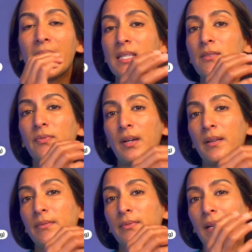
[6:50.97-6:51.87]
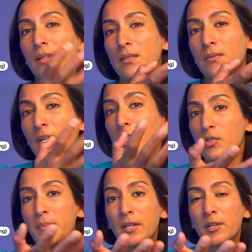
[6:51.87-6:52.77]
85 out of
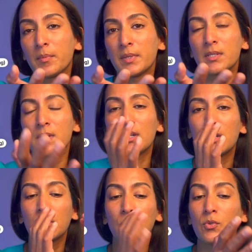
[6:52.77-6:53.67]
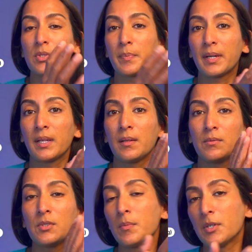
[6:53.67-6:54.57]
100 melanomas are caused by
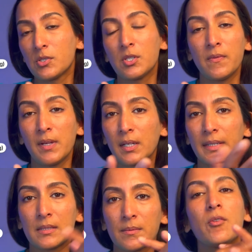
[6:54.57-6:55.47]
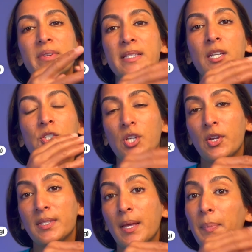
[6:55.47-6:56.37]
too much UV light. Research
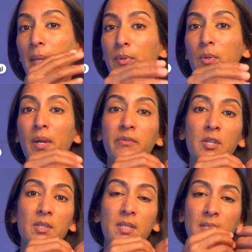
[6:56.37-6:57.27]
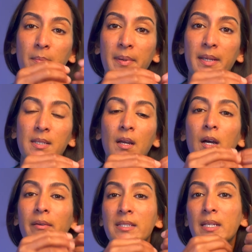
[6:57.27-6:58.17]
shows that people who have used a sunbed
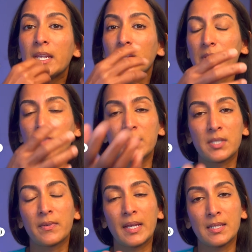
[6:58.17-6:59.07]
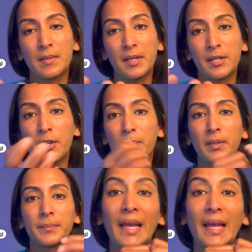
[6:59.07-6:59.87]
are at an increased risk of getting melanoma,